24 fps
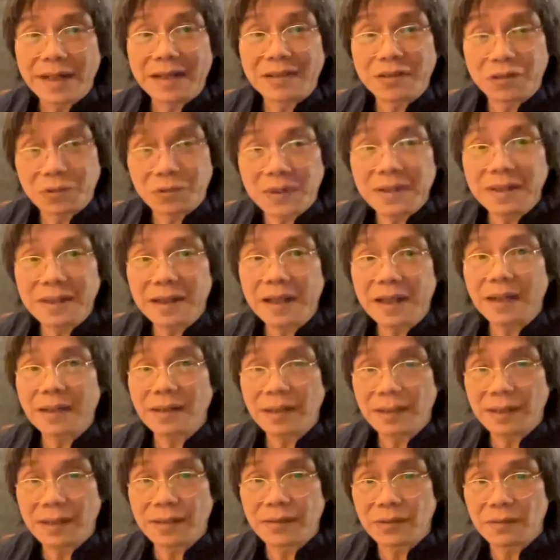And 28
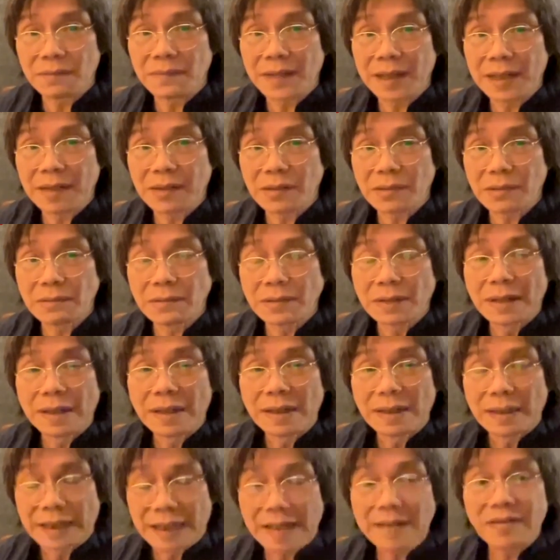years of medical
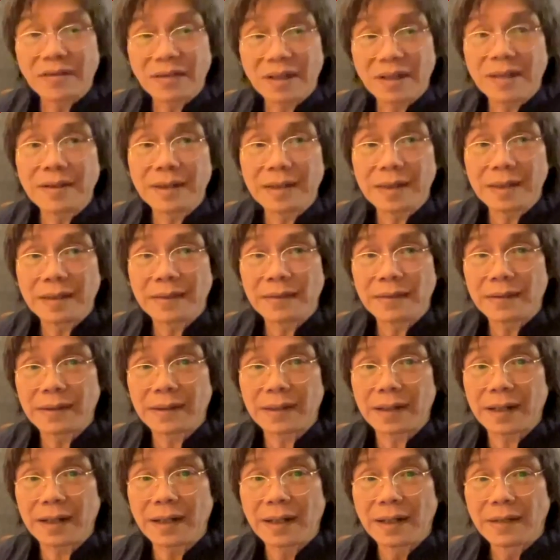case study,
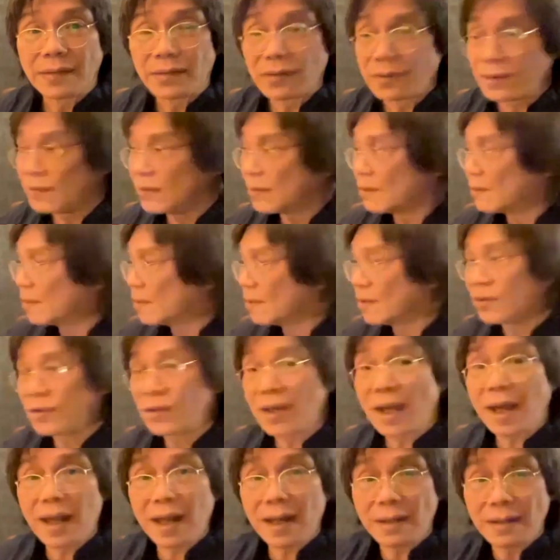okay? So if you want to
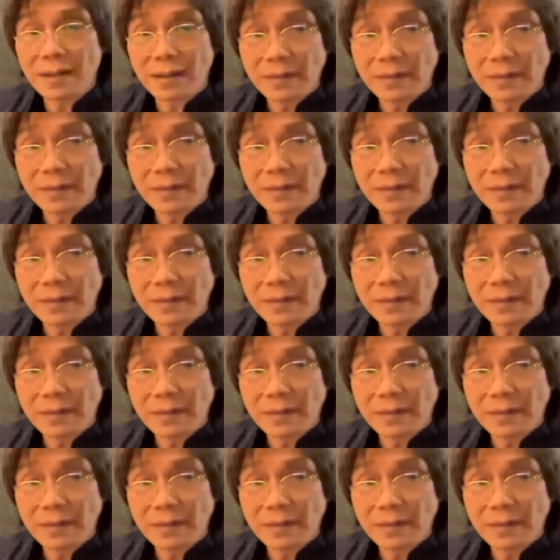share,